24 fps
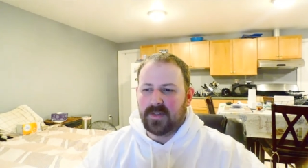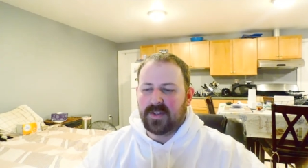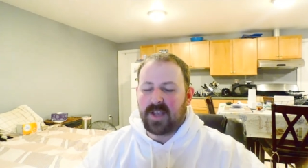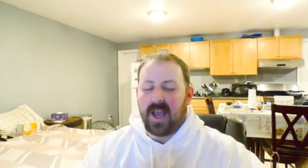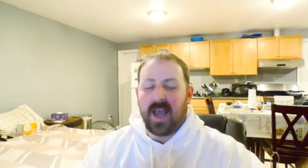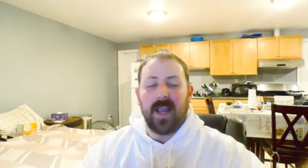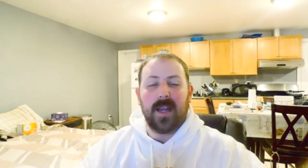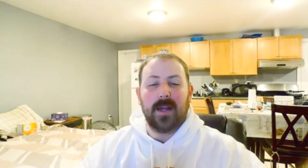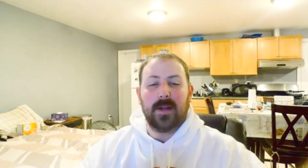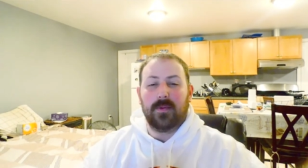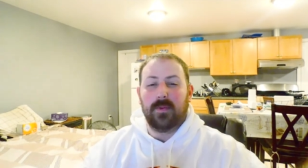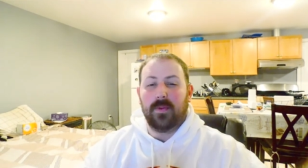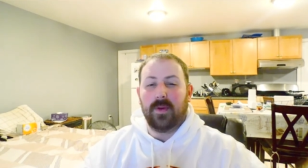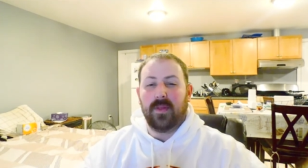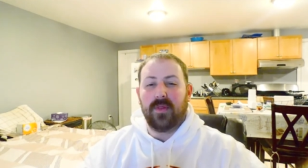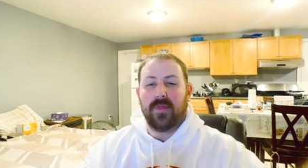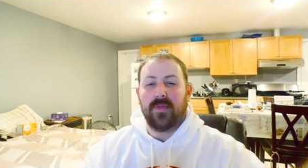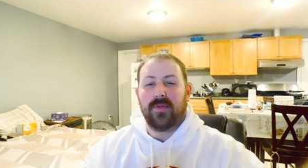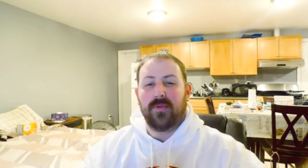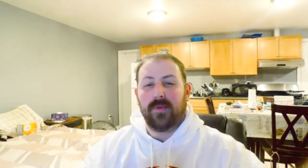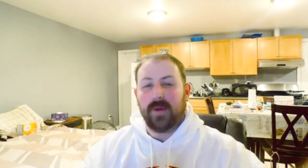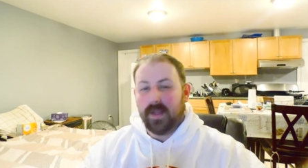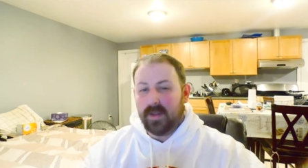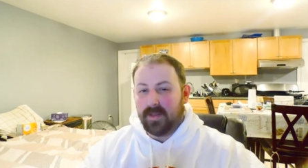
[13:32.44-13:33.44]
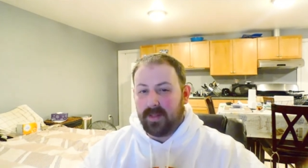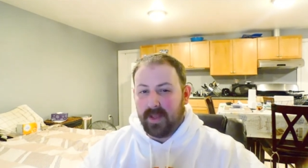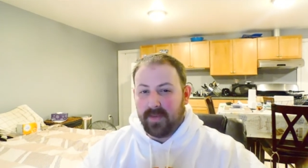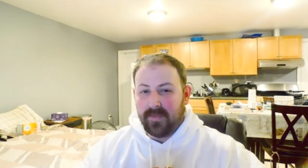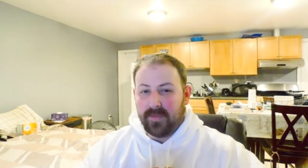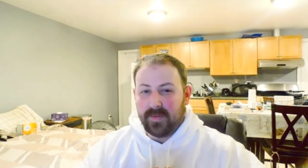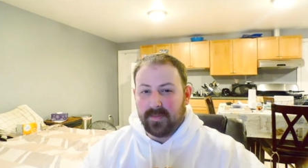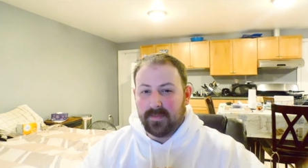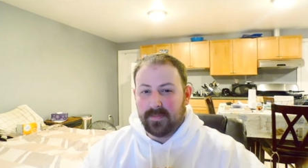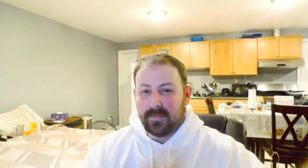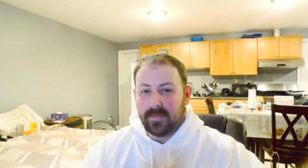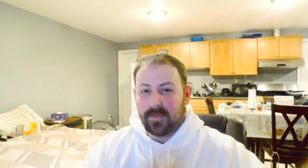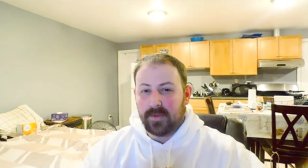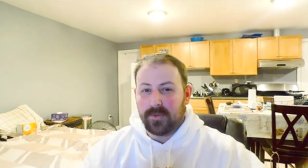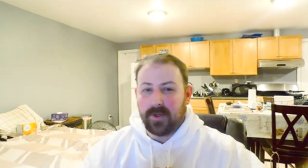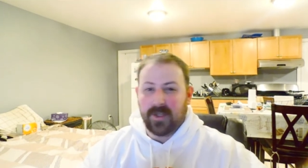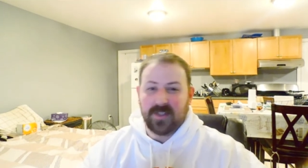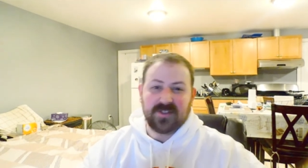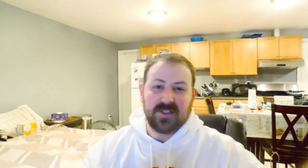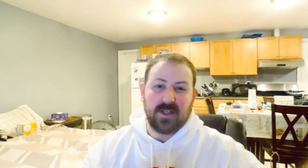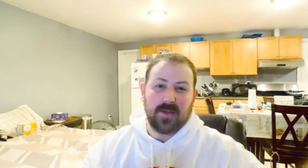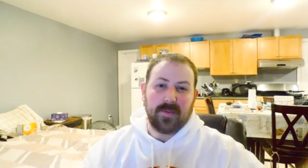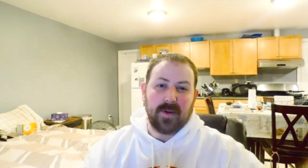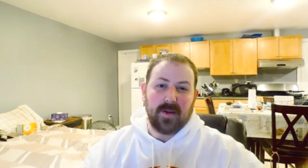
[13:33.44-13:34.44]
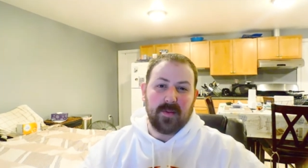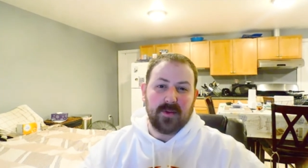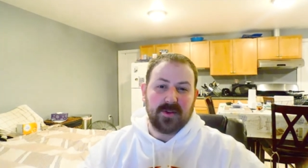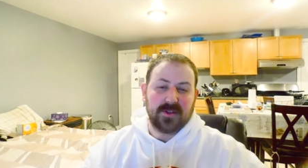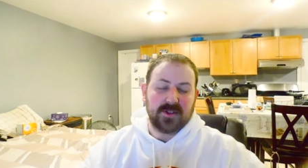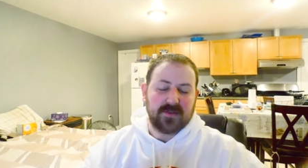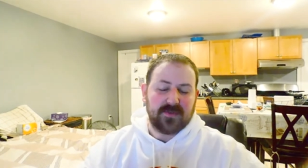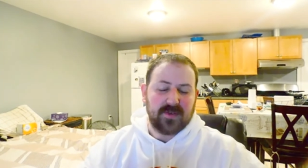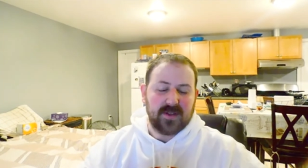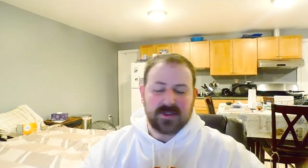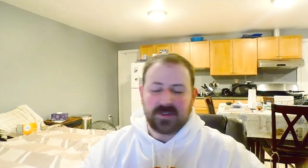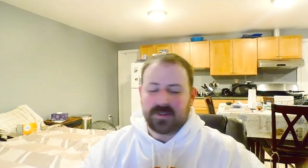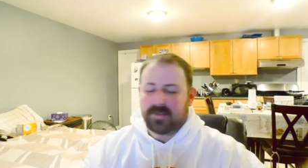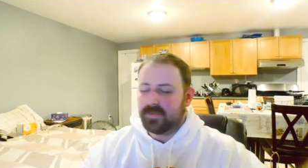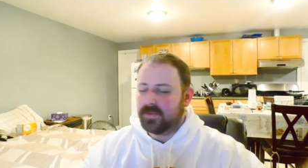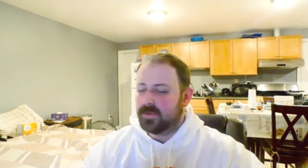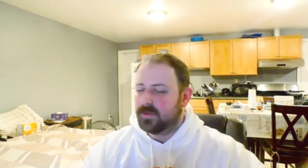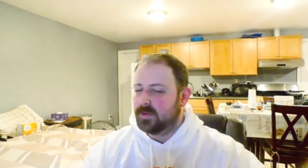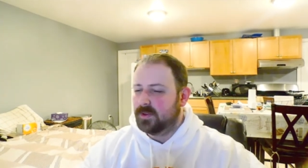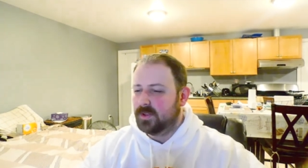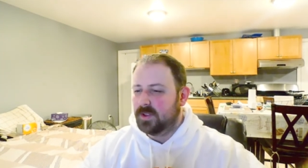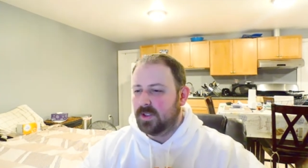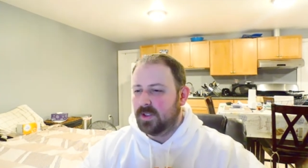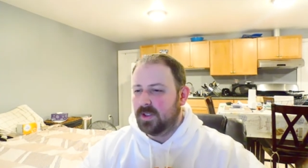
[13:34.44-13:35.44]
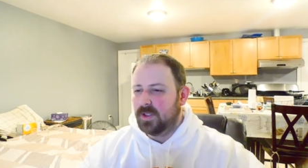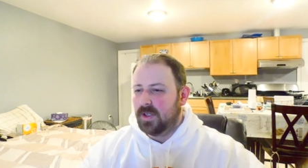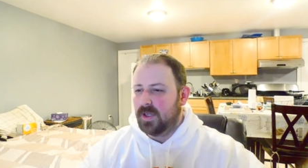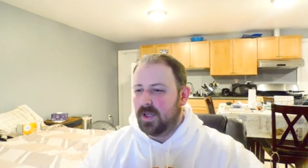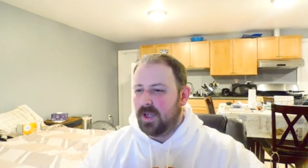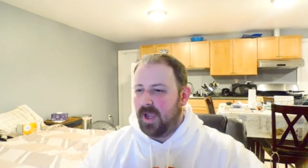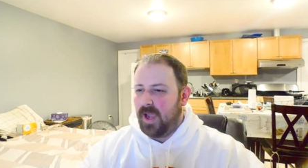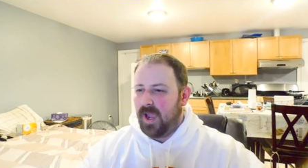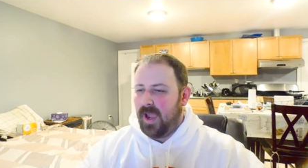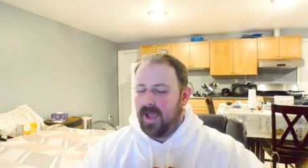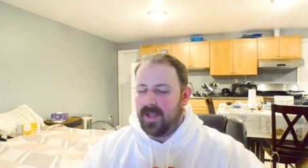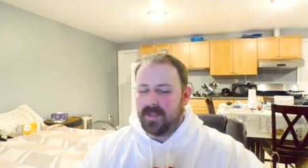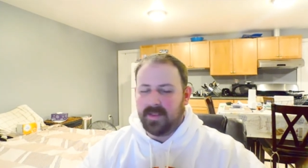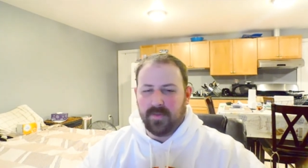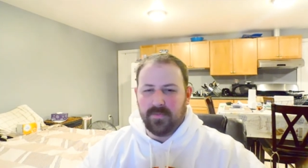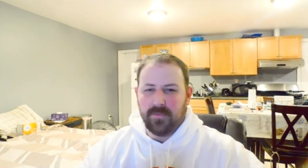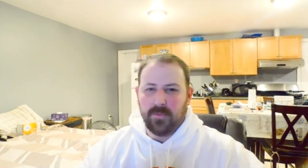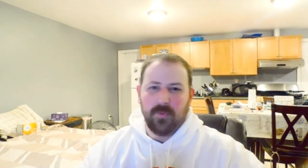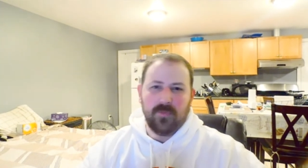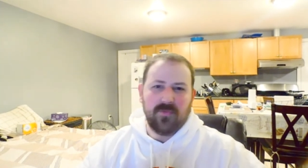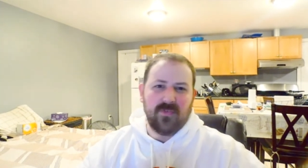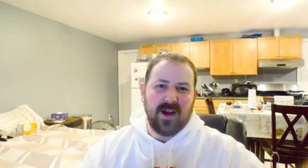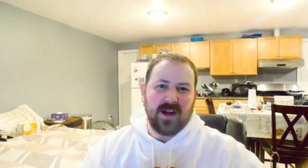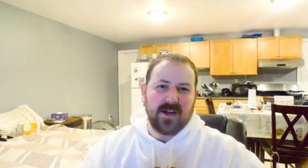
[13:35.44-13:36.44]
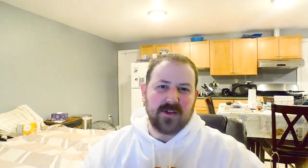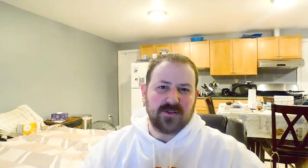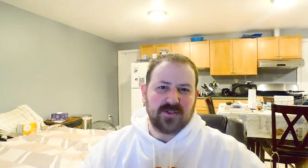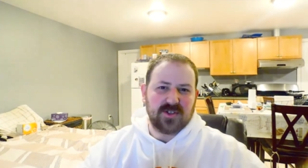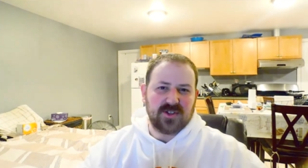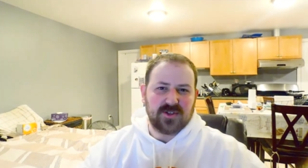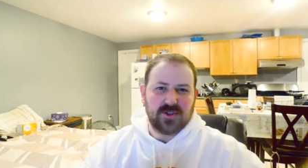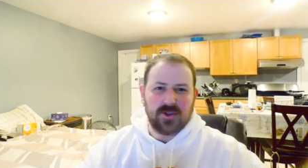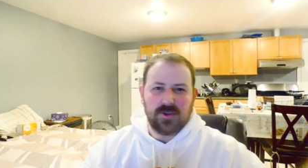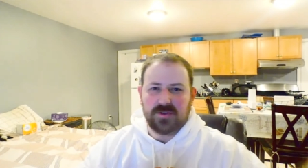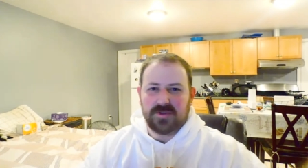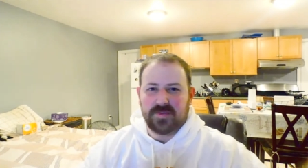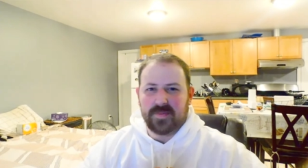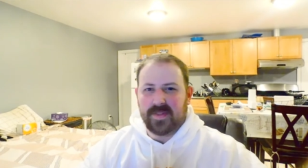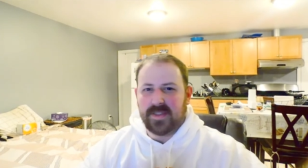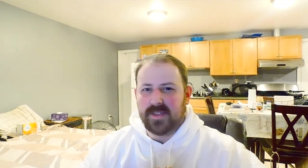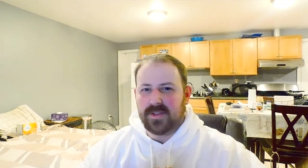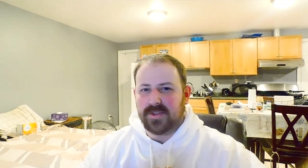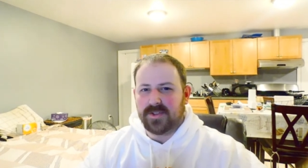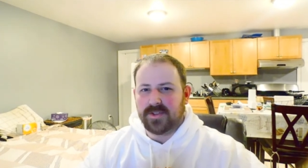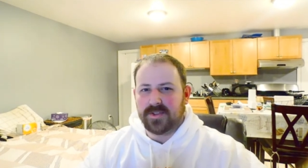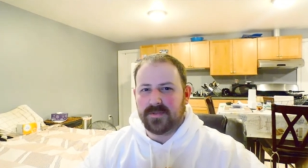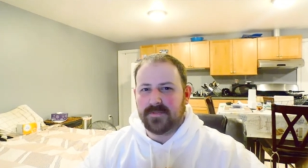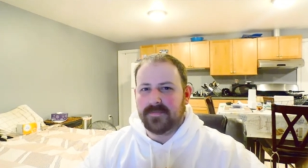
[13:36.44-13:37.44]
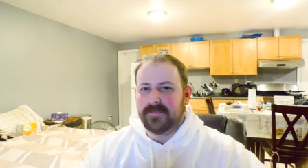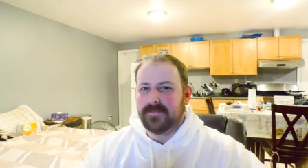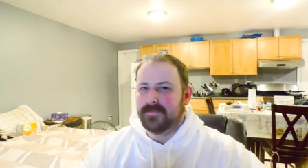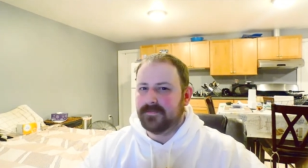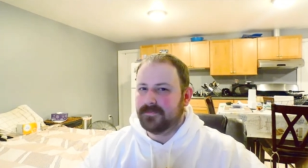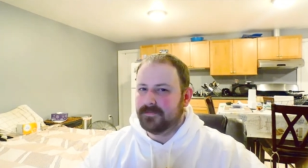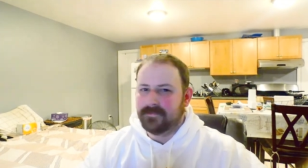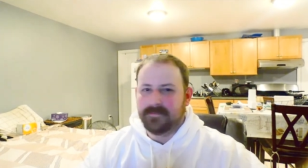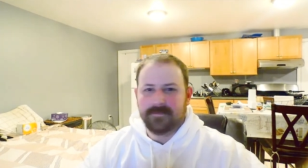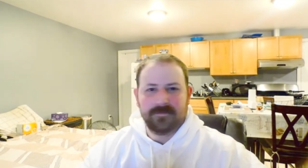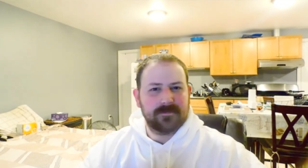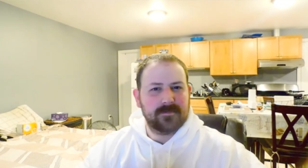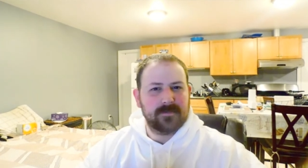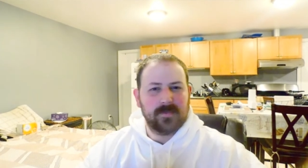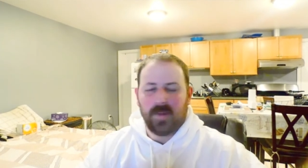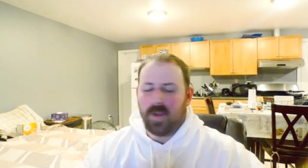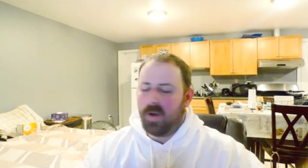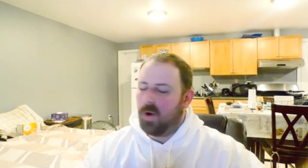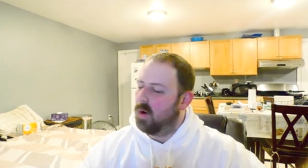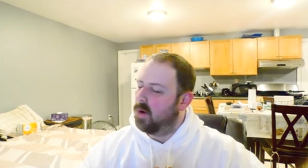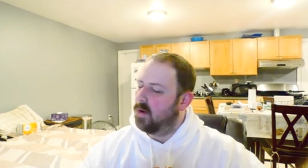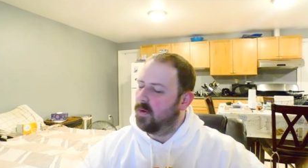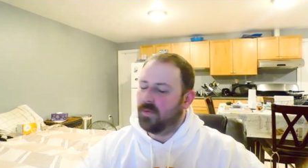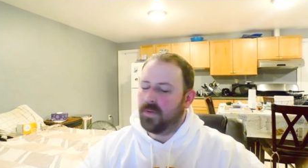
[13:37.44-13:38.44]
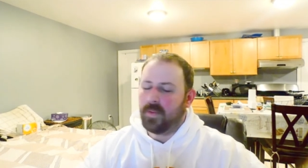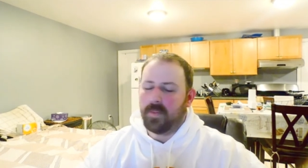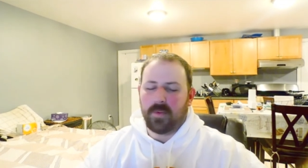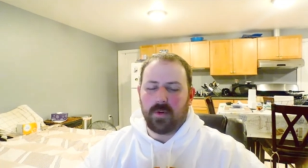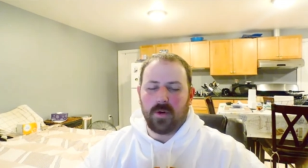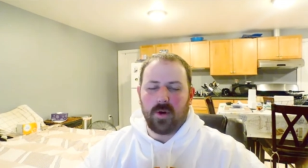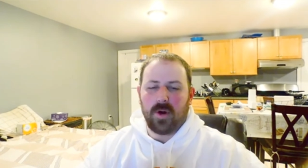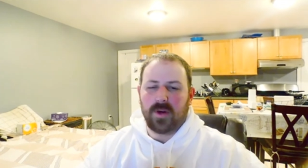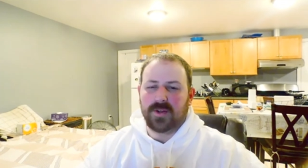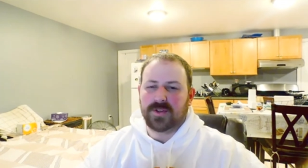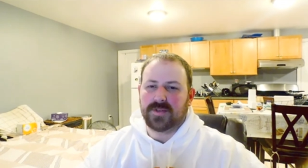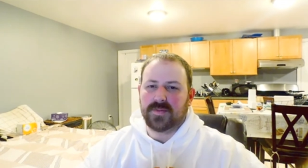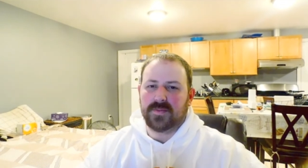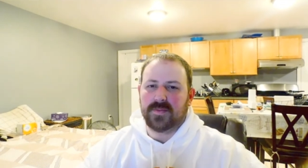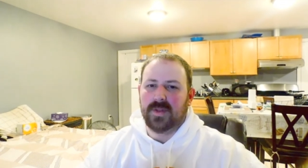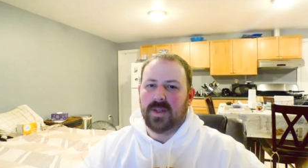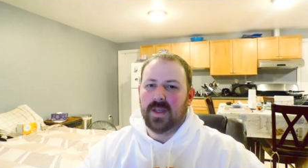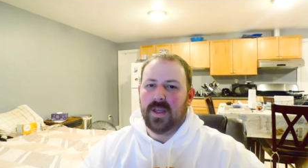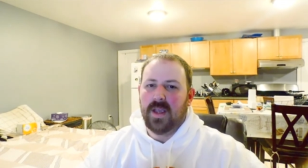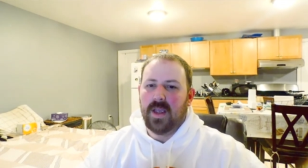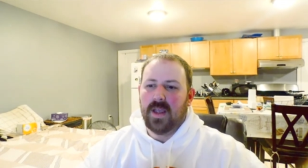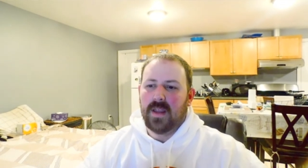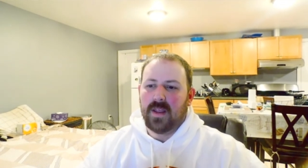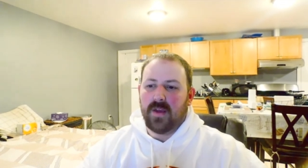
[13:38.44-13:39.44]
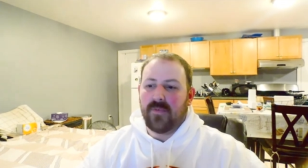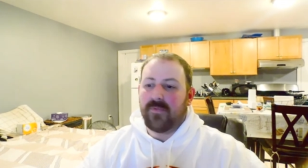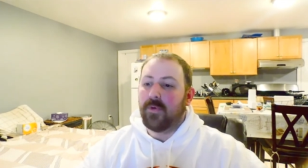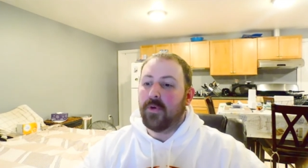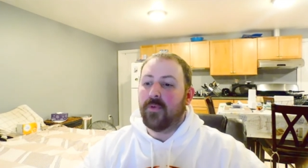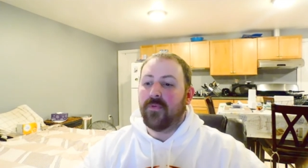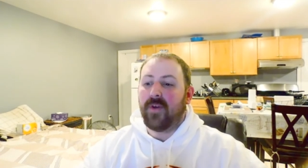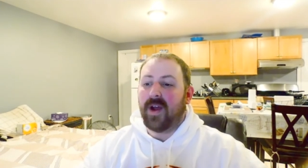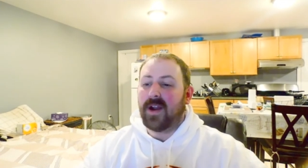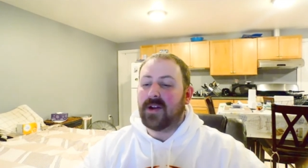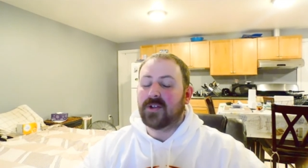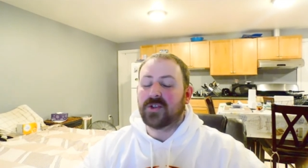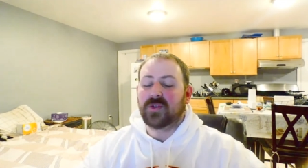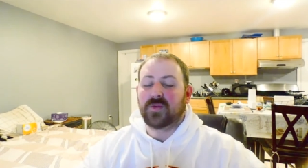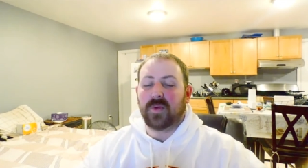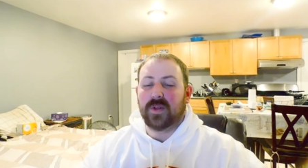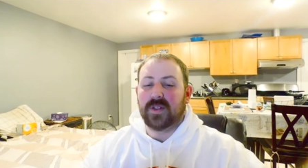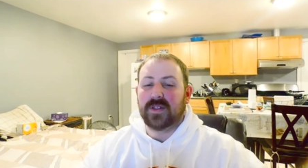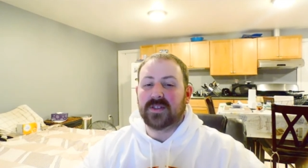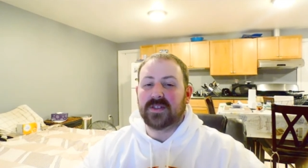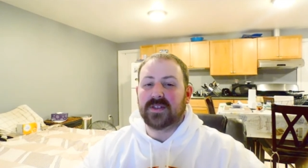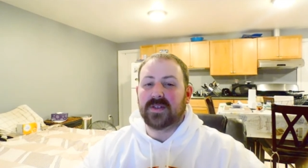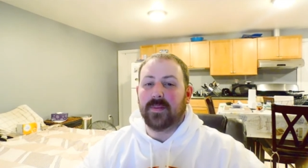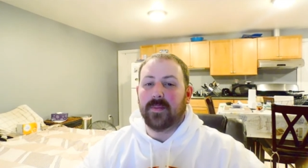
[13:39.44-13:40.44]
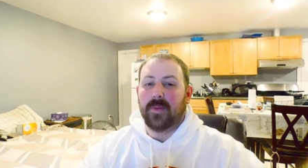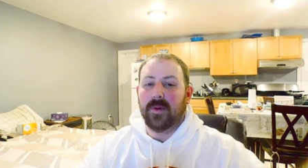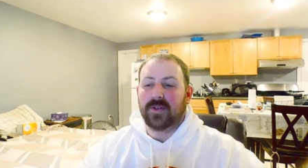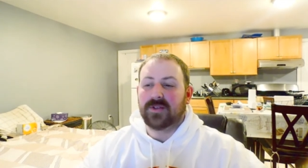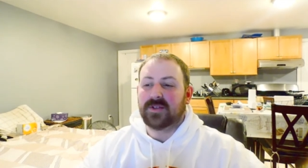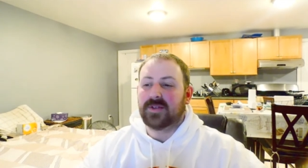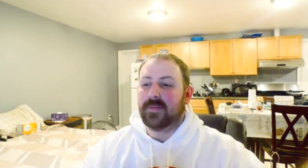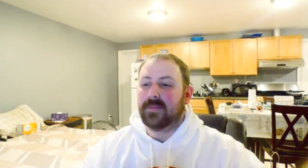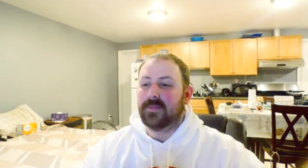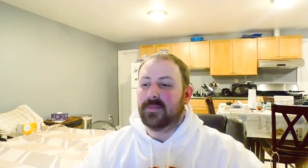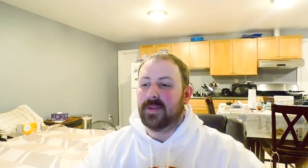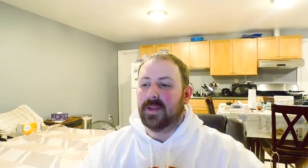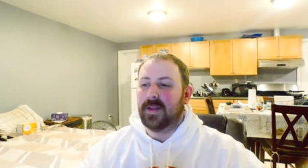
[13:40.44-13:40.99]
tied with 311, Great South Bay Music Festival, and the Foo Fighters at Jones Beach. All of them were awesome. The Foo Fighters was the most